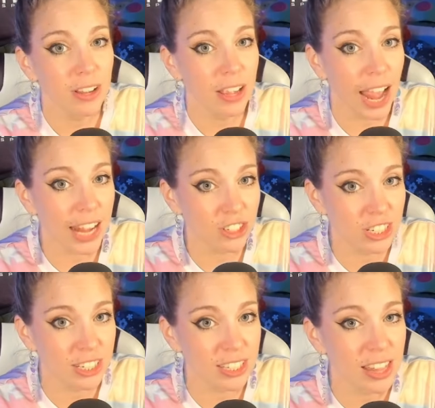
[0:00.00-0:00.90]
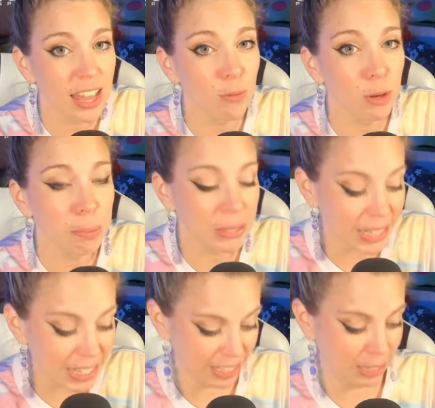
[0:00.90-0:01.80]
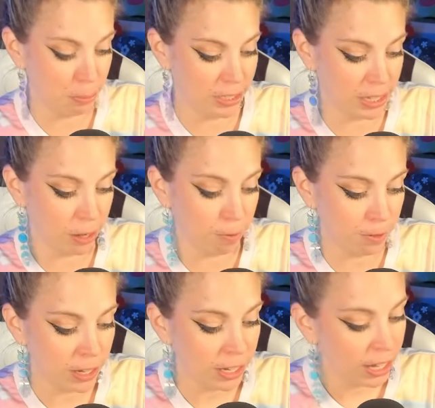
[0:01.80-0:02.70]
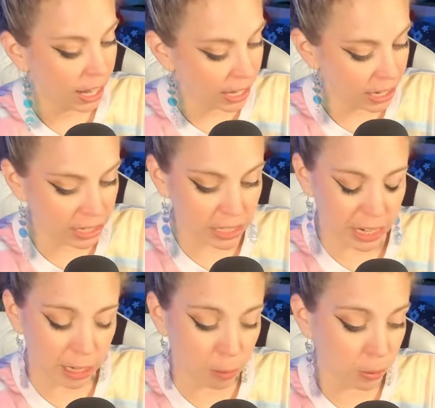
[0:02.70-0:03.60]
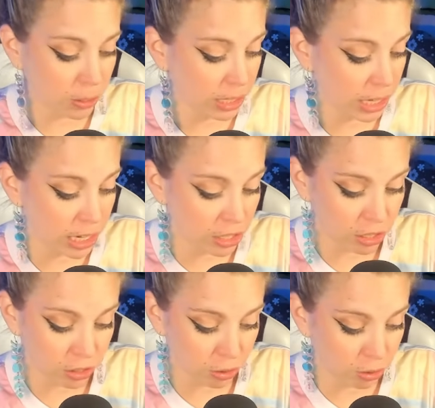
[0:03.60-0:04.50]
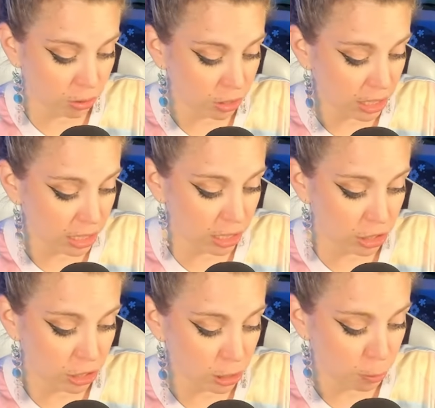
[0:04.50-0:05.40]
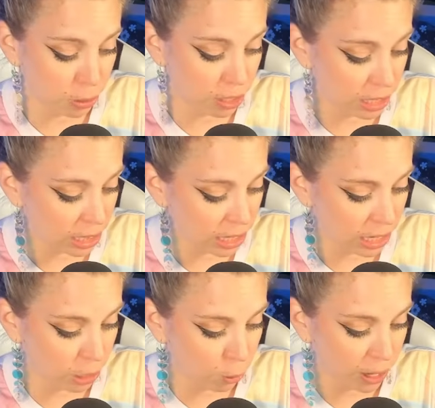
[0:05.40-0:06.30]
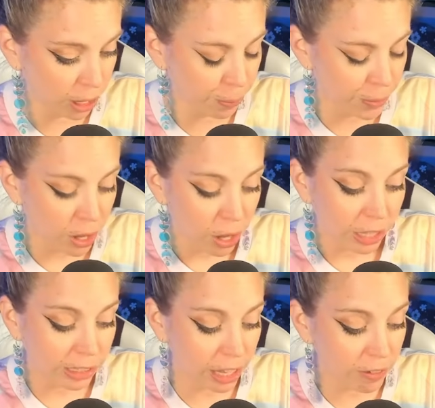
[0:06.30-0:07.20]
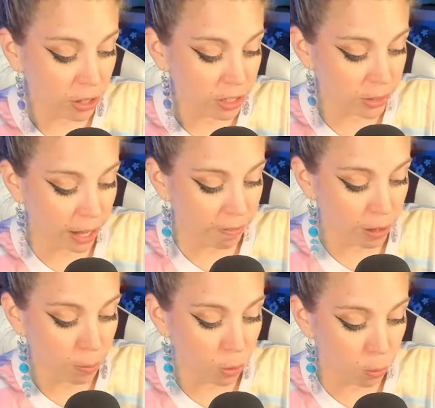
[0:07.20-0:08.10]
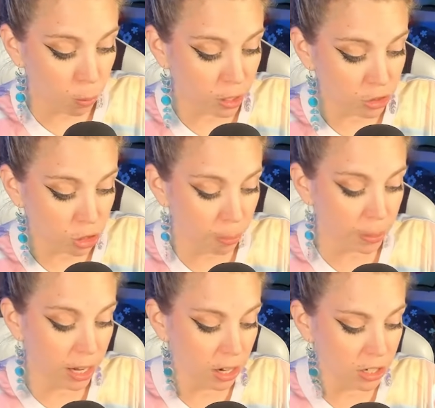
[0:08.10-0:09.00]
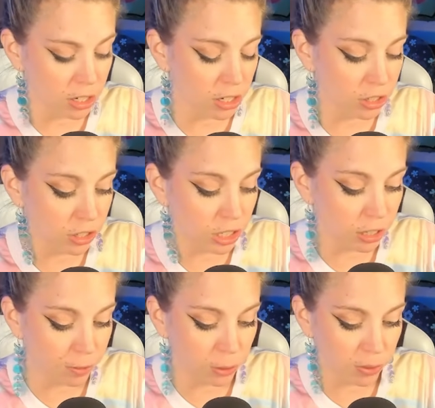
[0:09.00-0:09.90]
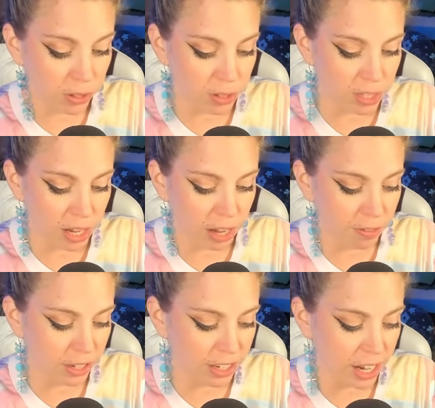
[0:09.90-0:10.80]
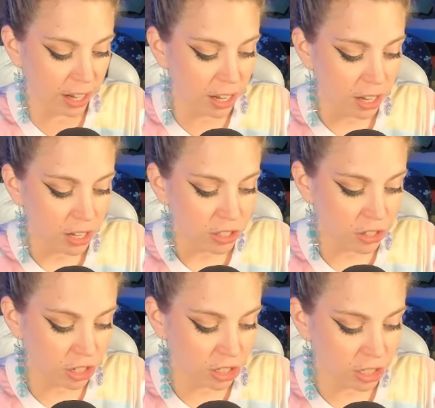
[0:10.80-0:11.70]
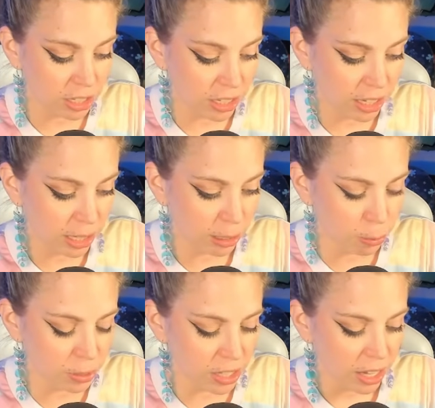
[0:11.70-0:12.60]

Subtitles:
actions that replace themselves, and it's inkable in case you need to just put it in the inkwell. Love also having more 1-drop characters. You need a few of those in every deck. Sergeant Tibbs,